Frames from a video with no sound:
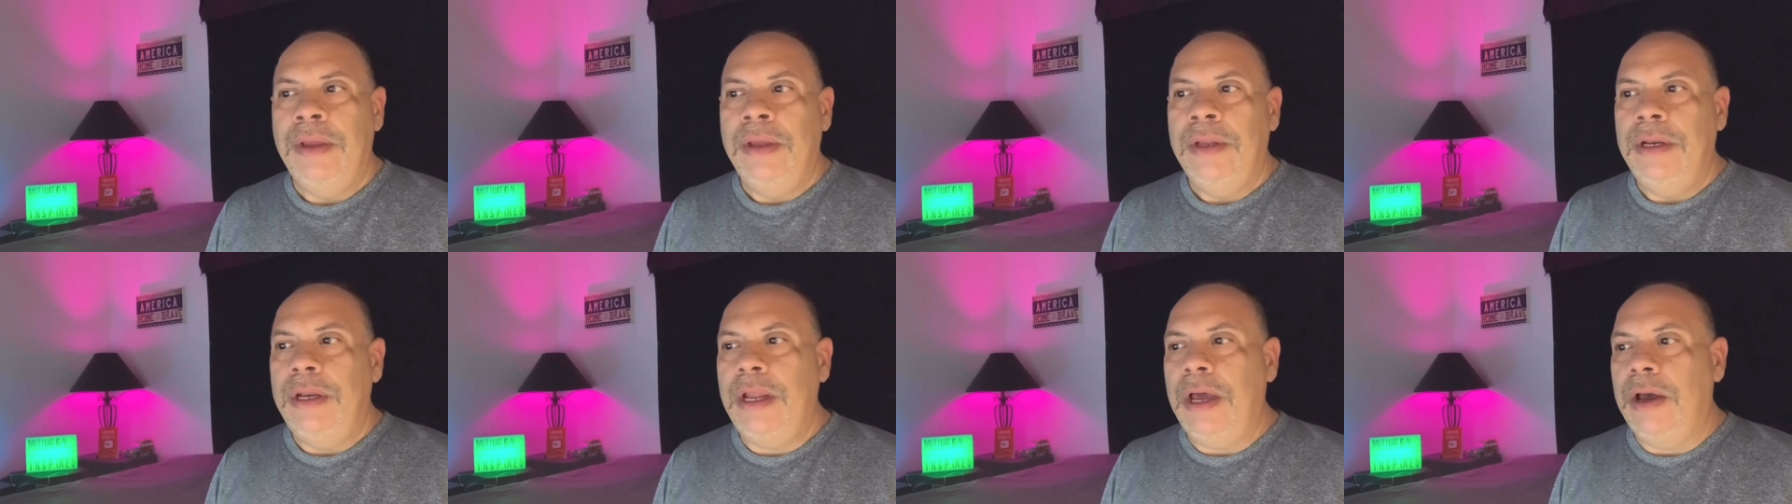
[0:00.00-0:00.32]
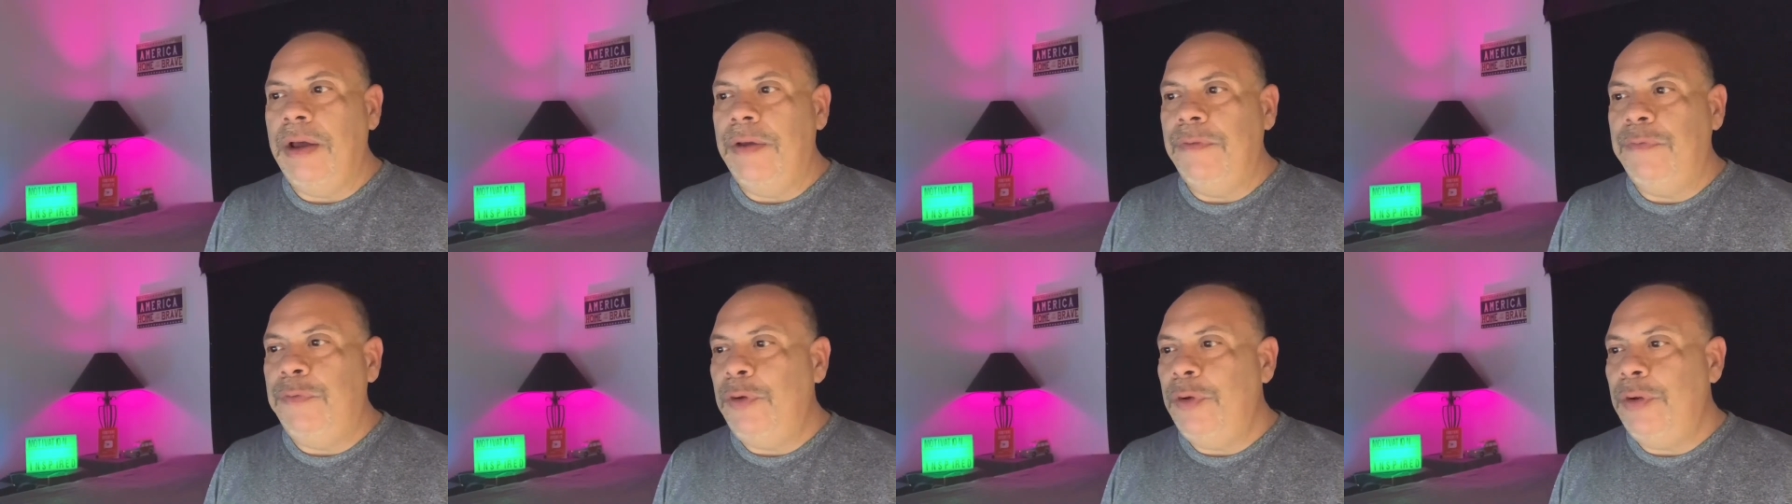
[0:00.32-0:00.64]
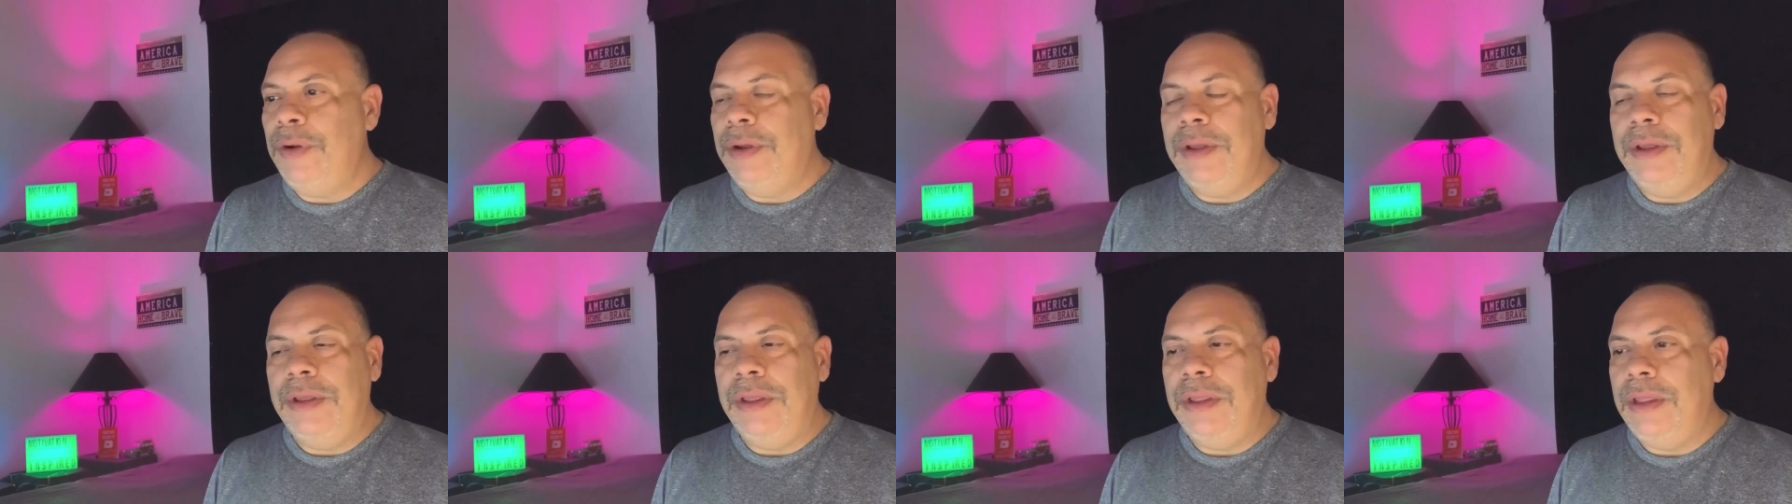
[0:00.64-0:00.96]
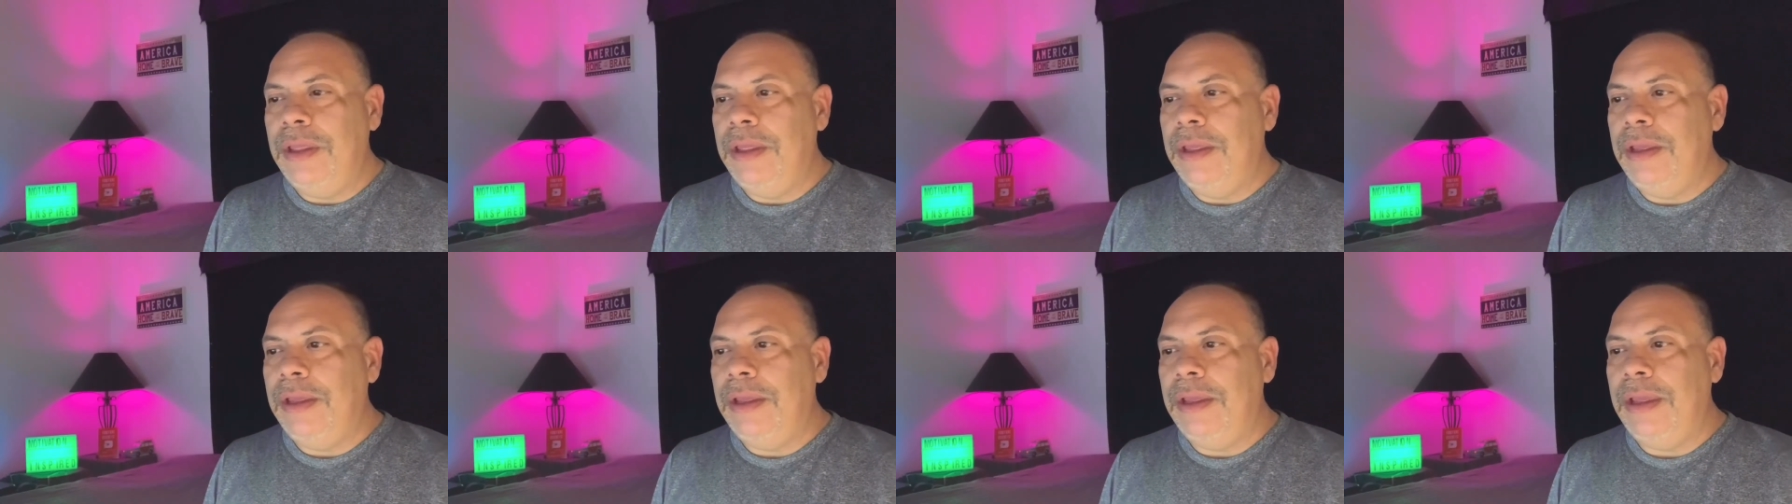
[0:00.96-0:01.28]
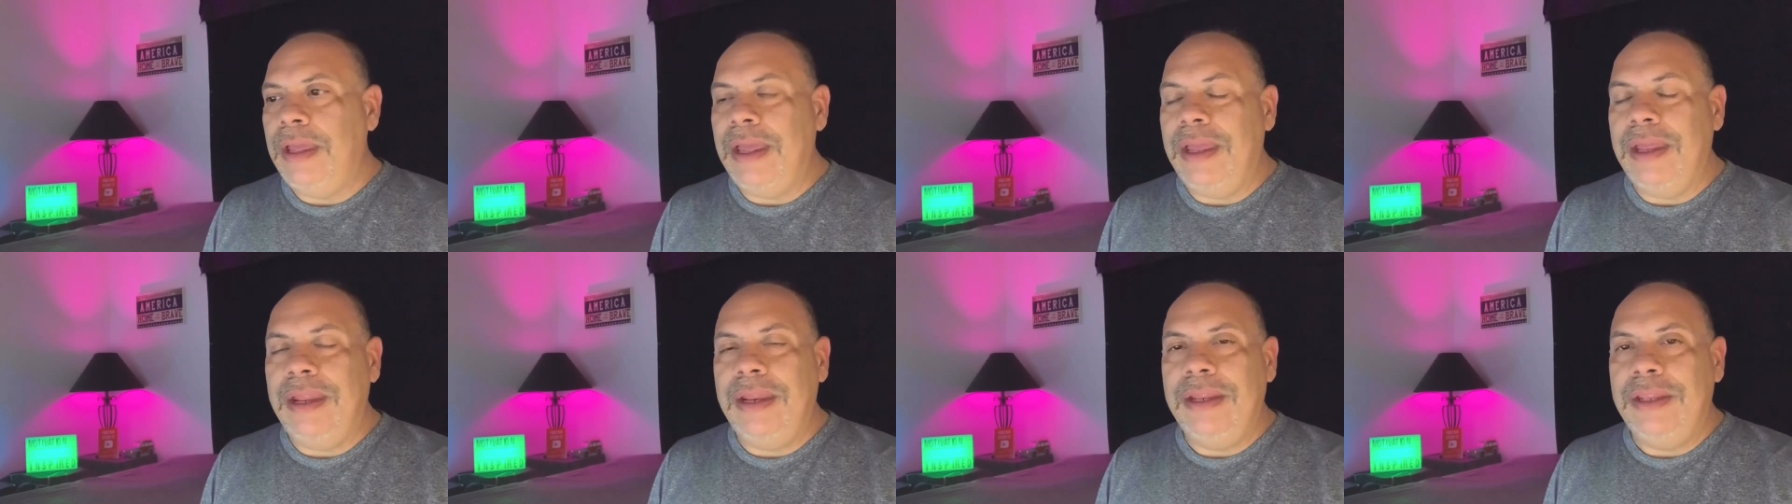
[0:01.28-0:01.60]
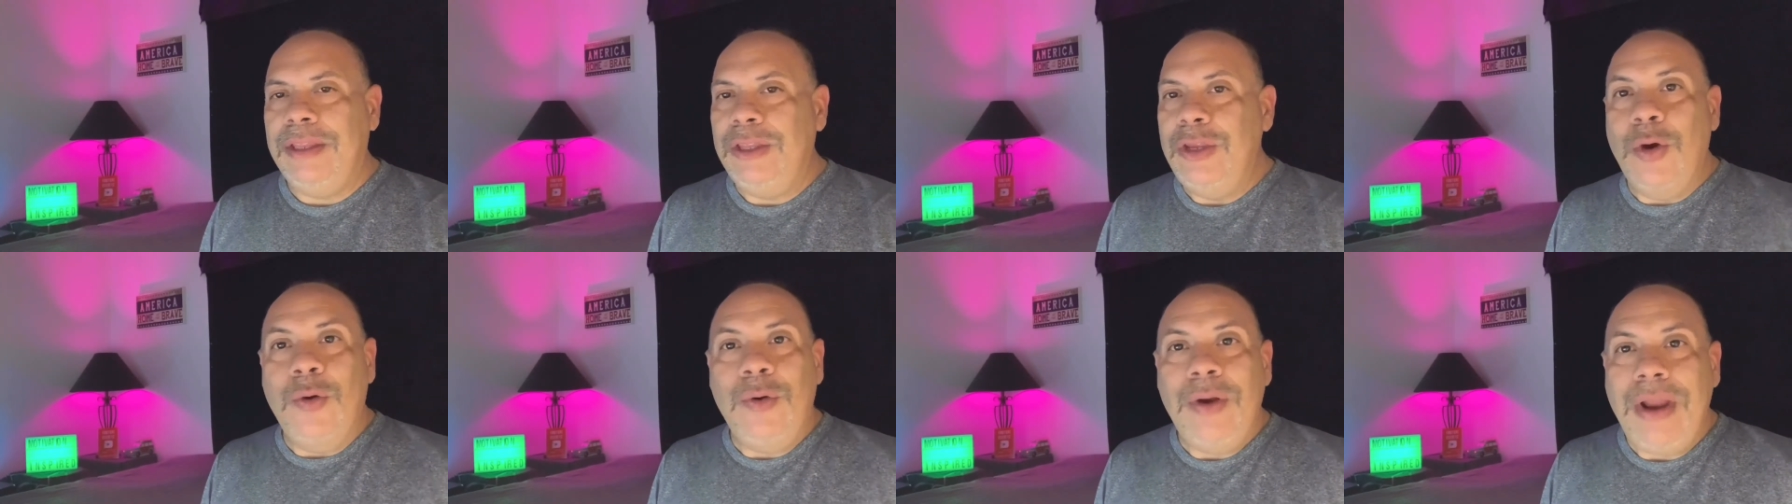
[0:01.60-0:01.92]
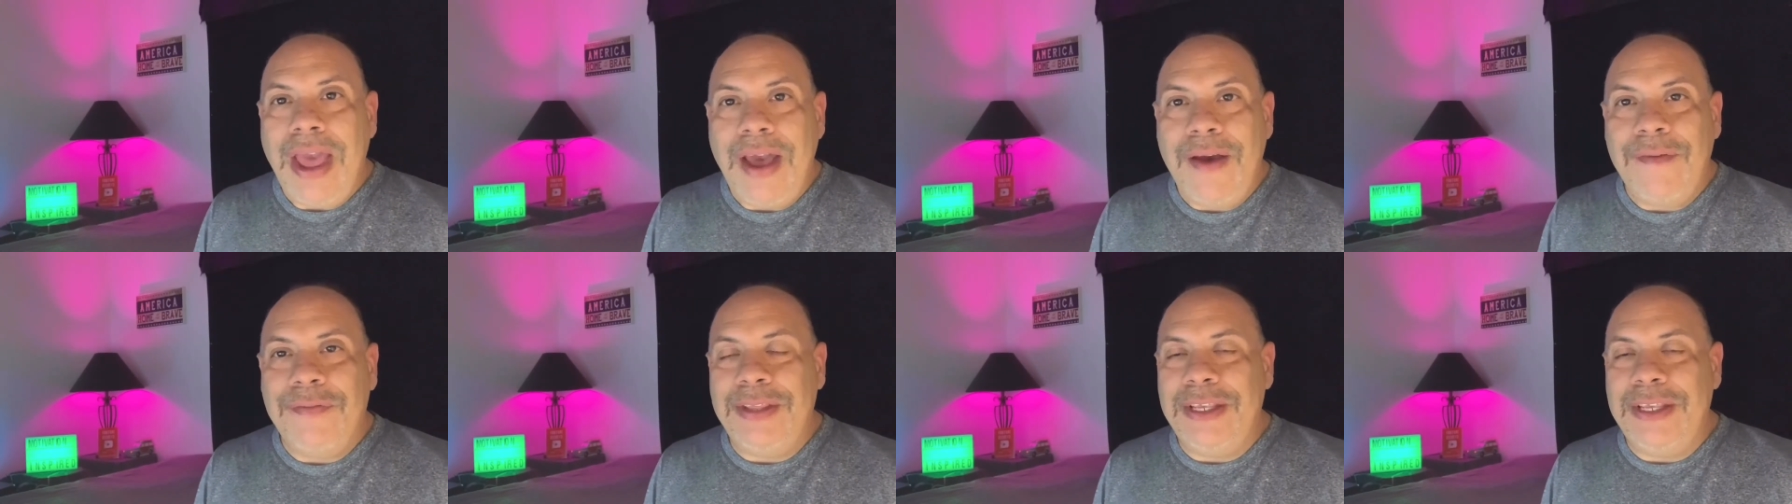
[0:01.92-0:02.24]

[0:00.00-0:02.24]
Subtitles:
Now if you don't have these